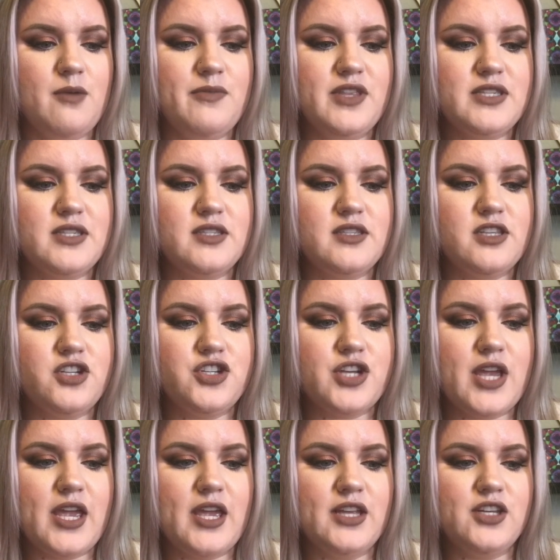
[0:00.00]
This is the
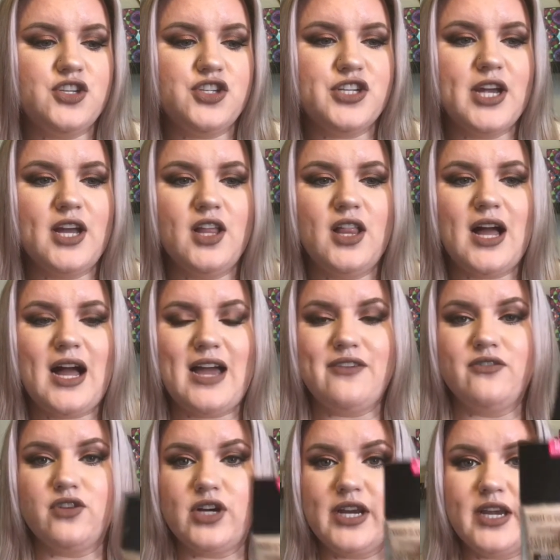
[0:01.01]
shade Shell
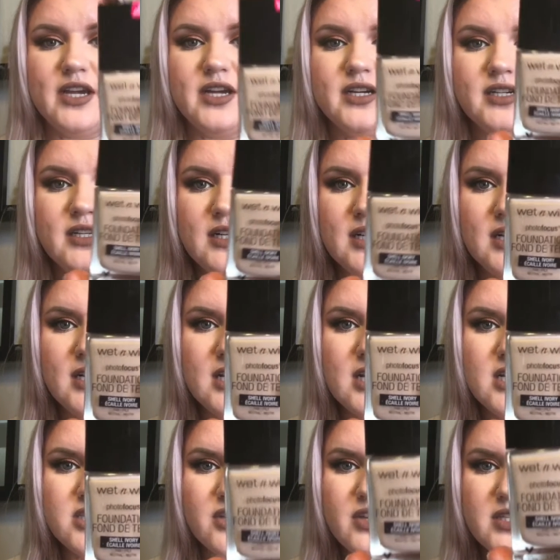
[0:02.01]
Ivory.
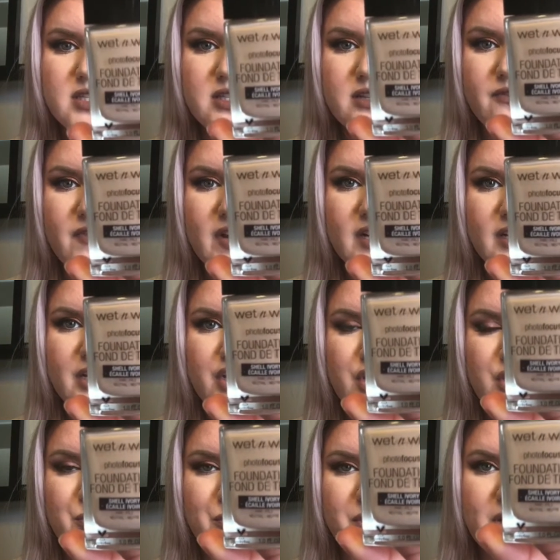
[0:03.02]
So this is a fairly
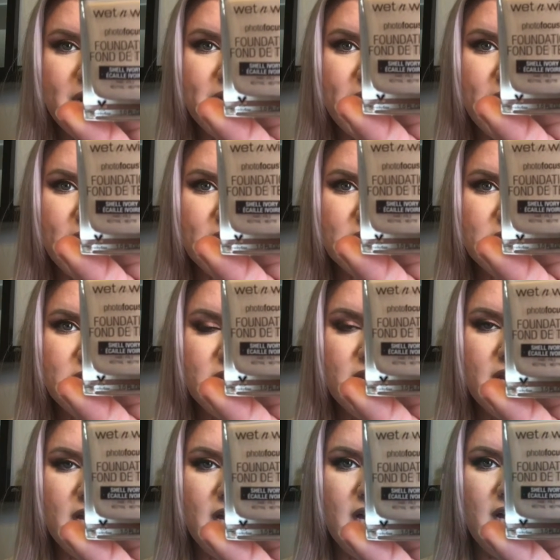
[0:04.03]
new product.
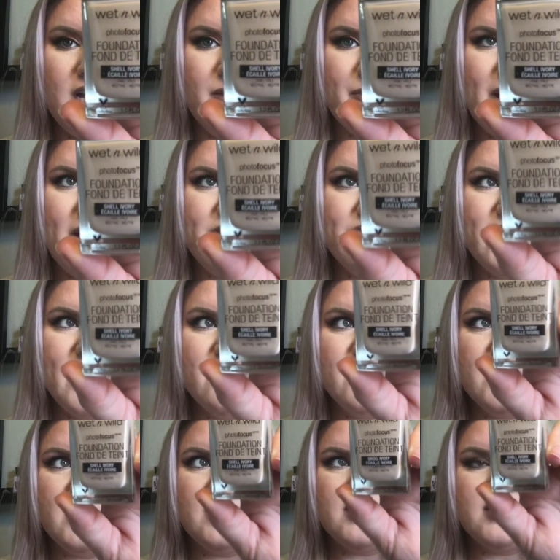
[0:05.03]
I
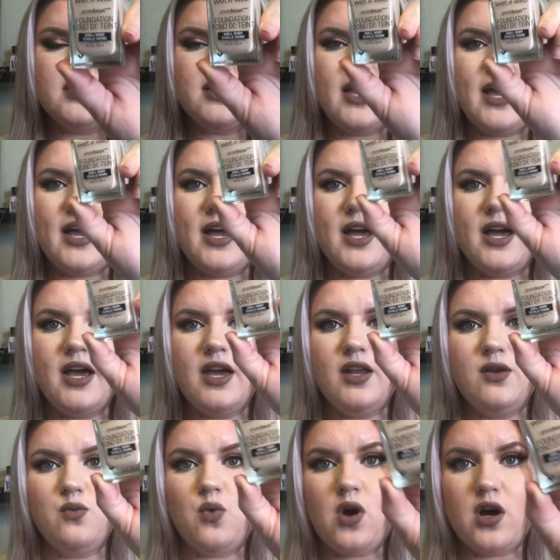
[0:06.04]
found this
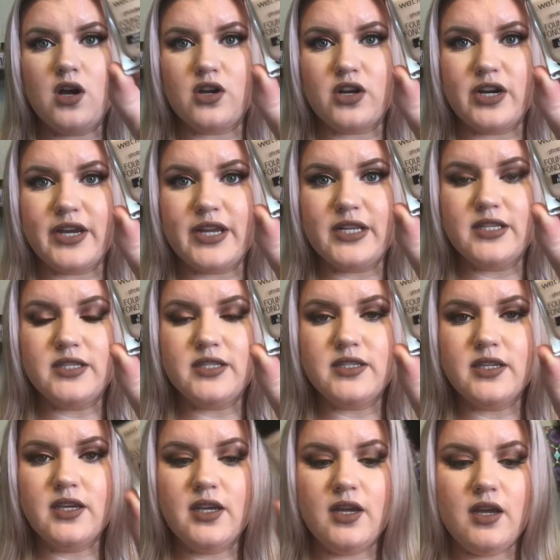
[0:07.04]
at Walgreens.
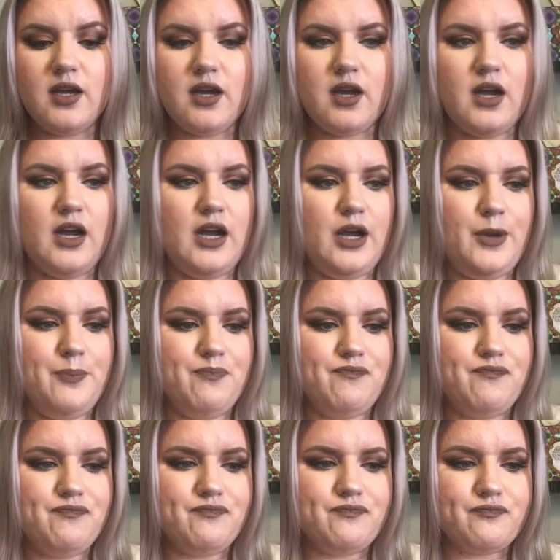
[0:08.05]

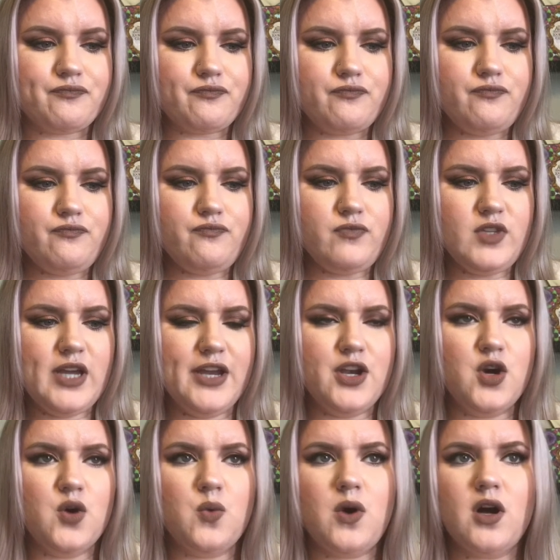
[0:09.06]
I
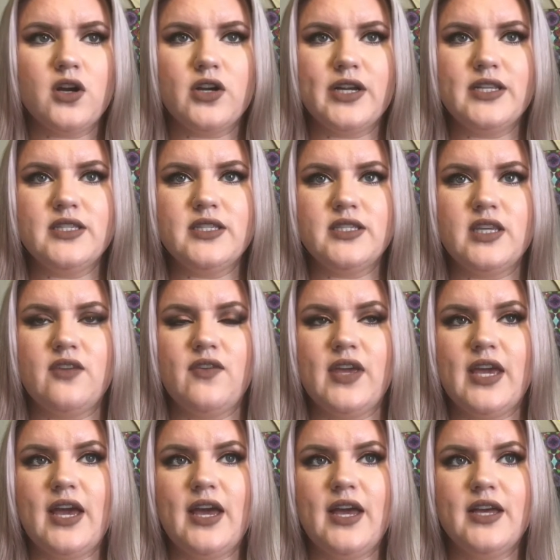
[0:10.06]
know Walgreens,
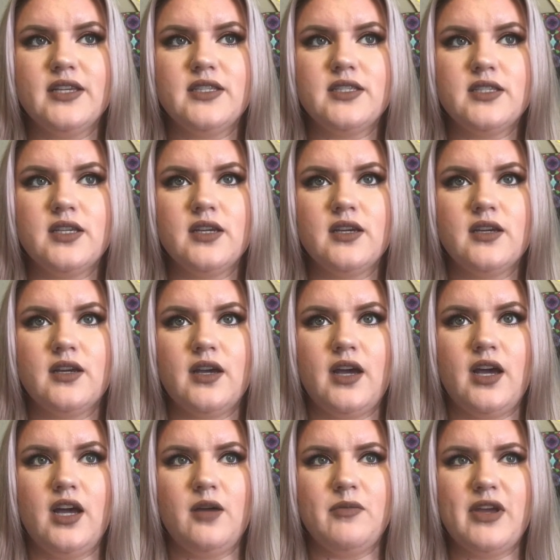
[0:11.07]
CVS,
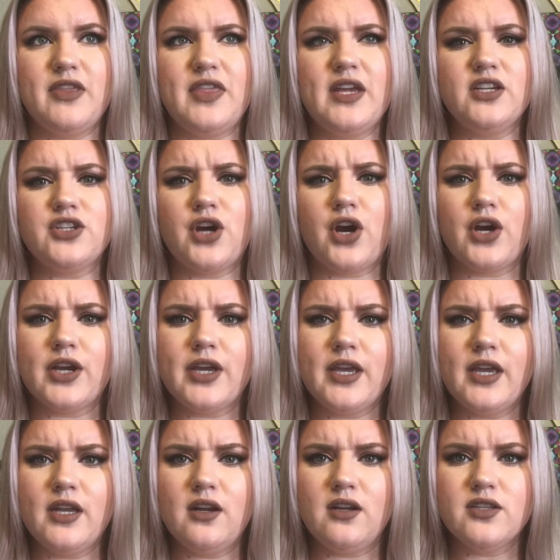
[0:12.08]
I think
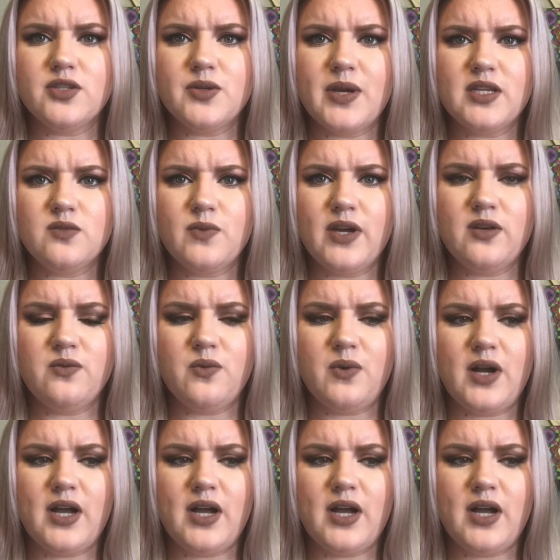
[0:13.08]
Target also has Wet n